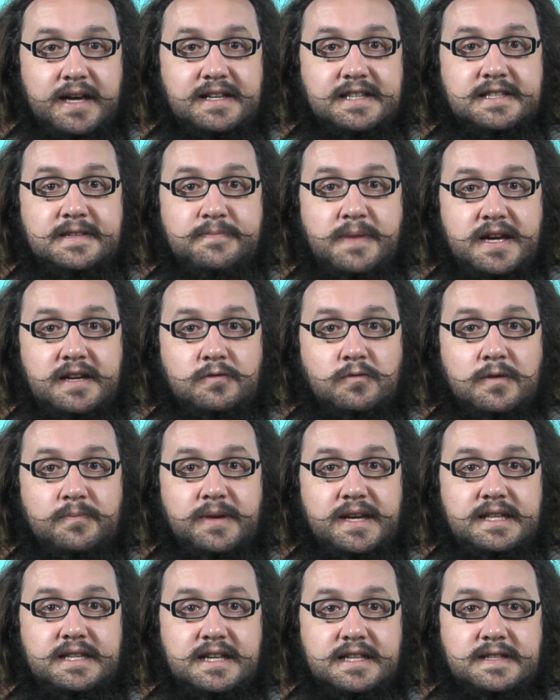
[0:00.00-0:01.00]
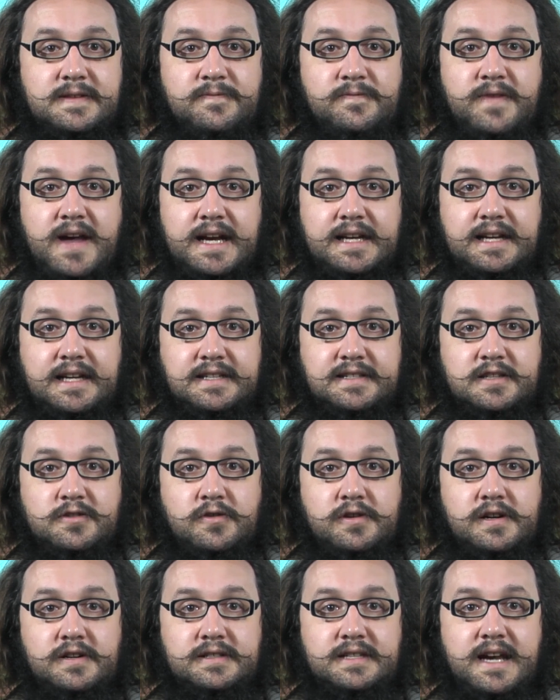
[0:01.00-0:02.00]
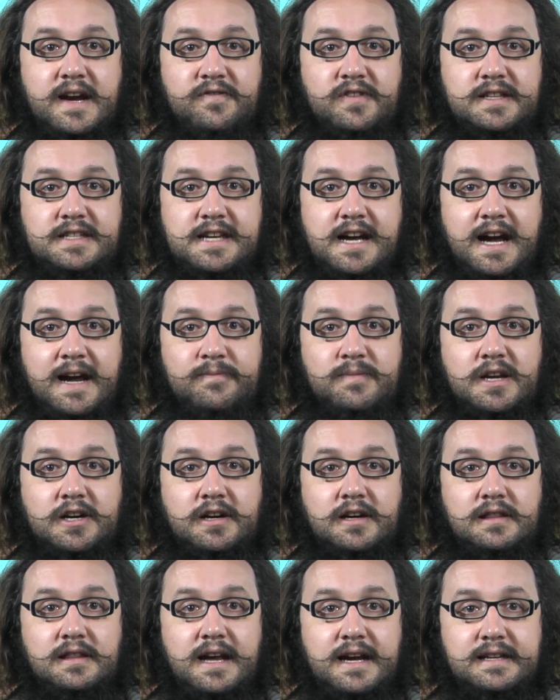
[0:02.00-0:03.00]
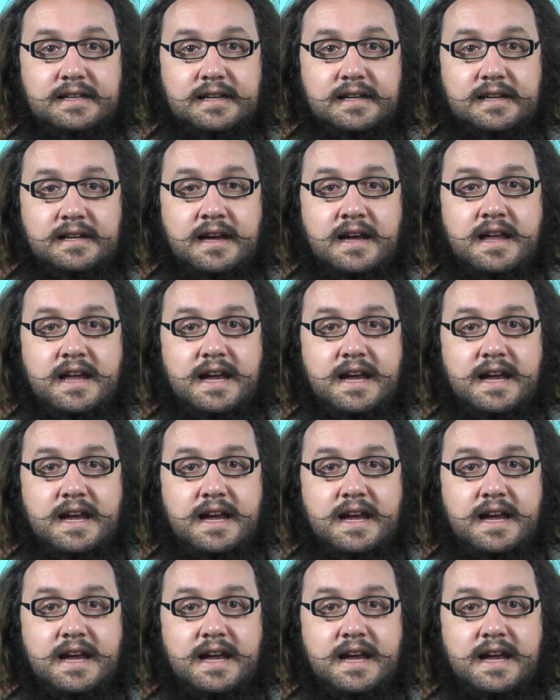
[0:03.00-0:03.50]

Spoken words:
Spin will be disinfecting scooters every time they're collected